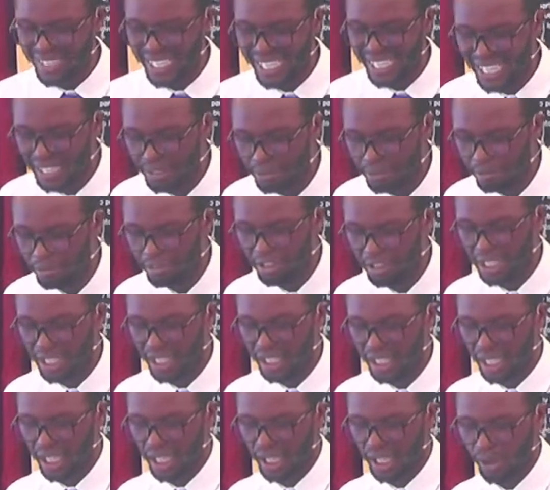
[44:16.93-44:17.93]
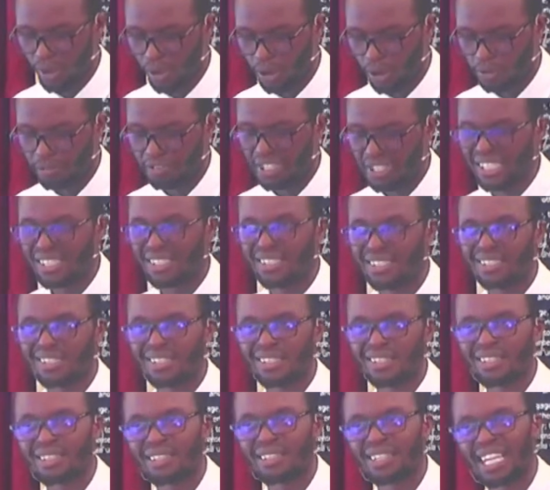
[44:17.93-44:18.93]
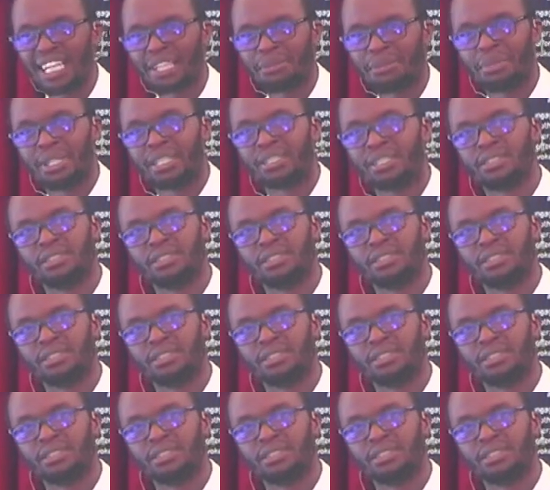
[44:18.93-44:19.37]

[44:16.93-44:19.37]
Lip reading: envy of his neighbor.